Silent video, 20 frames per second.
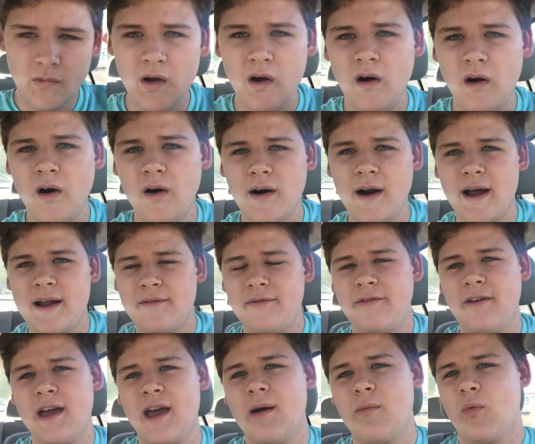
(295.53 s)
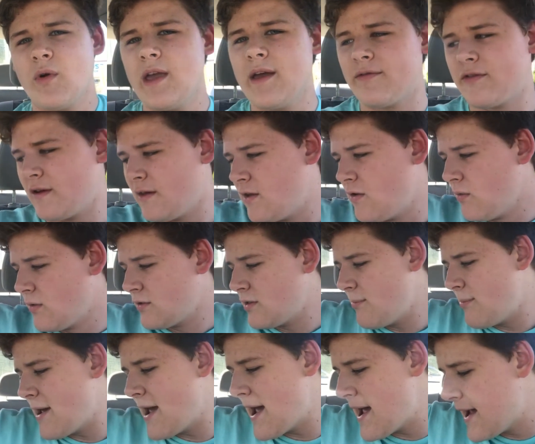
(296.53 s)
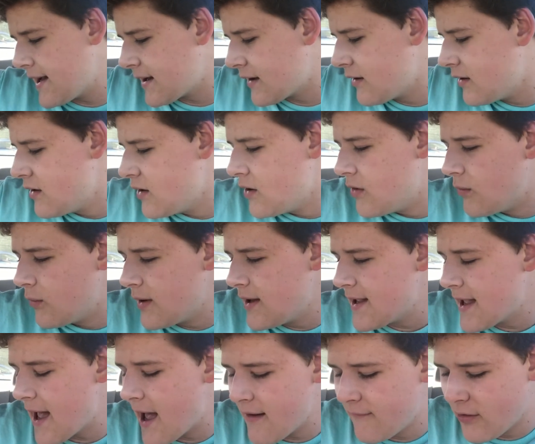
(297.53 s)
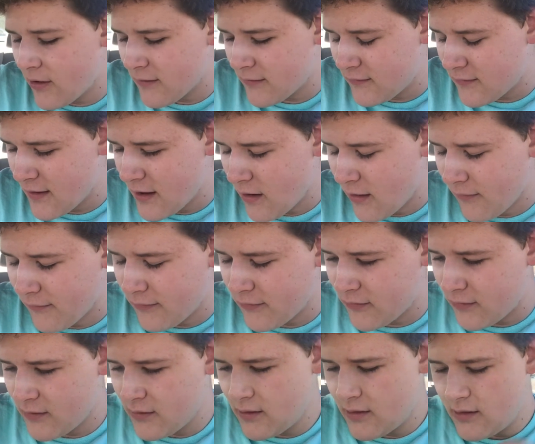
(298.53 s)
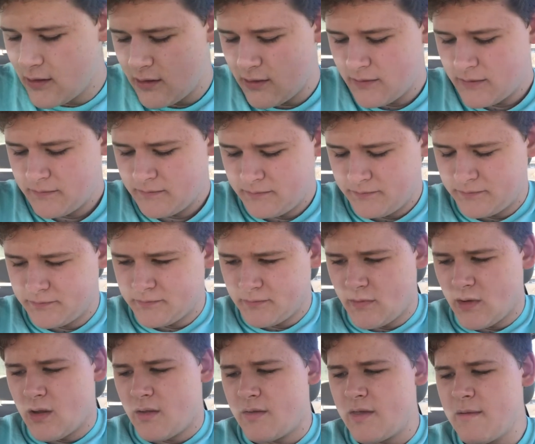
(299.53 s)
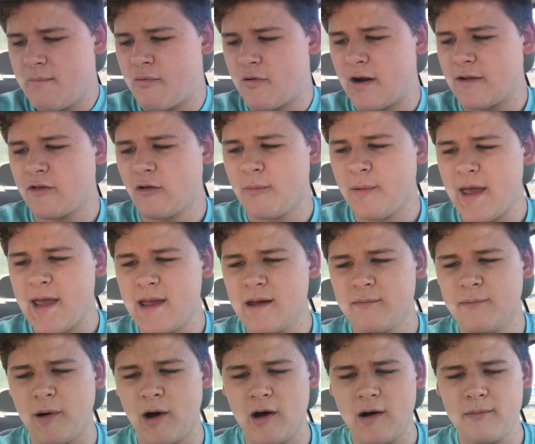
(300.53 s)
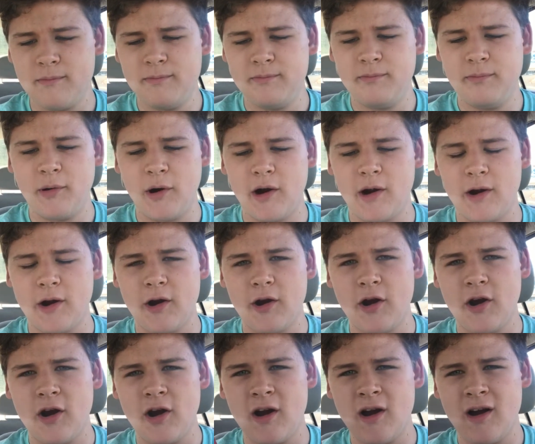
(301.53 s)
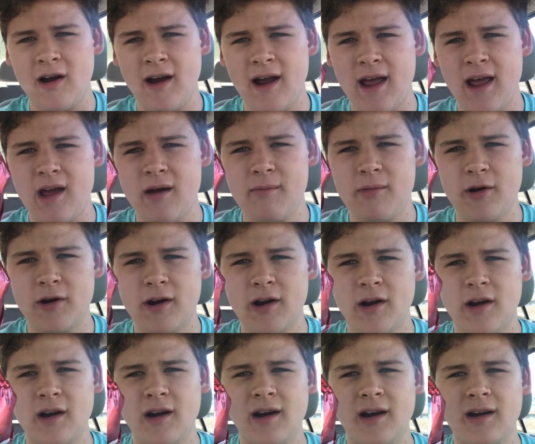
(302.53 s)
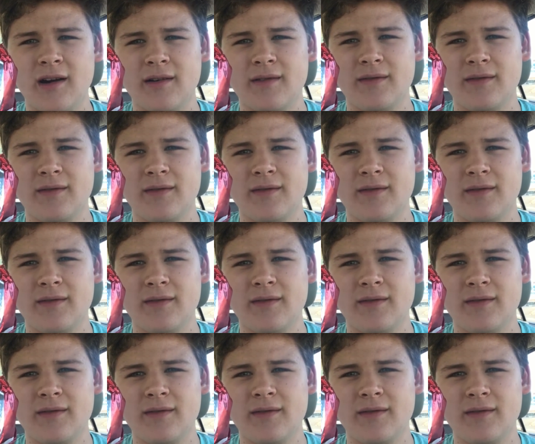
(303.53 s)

All right, fam. We have secured the bag we have ourselves the Pretzel Bacon Pub Burger Hamburger